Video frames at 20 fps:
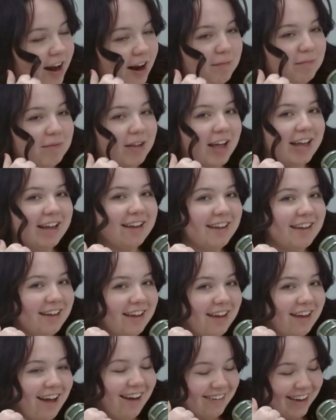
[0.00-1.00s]
I'm like,
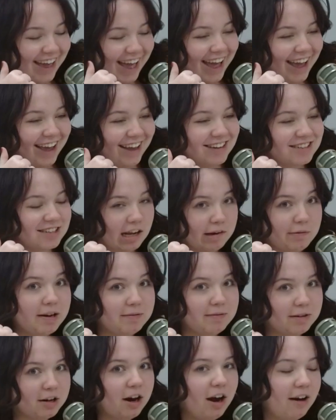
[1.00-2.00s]
okay. So I went
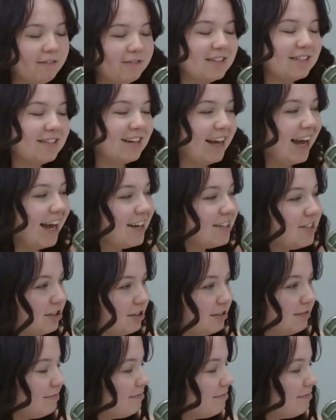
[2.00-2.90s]
in her office and I asked her.